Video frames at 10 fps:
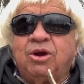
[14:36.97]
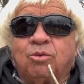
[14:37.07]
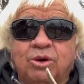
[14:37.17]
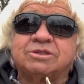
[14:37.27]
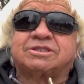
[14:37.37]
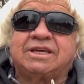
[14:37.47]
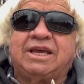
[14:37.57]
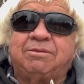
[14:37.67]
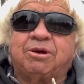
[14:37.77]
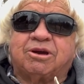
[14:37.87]
We'll
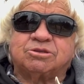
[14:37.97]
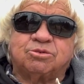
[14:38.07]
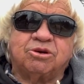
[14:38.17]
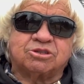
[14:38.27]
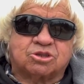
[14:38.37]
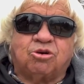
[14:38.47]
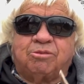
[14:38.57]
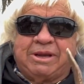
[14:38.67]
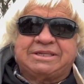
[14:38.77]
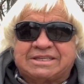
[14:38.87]
see because we're going to score
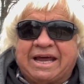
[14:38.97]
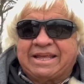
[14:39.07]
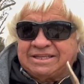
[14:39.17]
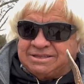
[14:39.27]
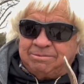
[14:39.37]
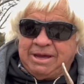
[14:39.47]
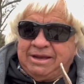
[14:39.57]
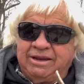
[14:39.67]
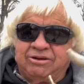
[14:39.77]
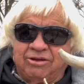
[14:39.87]
them. I just got to get somebody
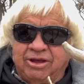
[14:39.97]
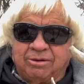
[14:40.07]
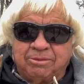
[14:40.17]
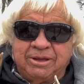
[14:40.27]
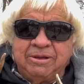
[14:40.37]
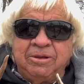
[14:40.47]
down here to help me.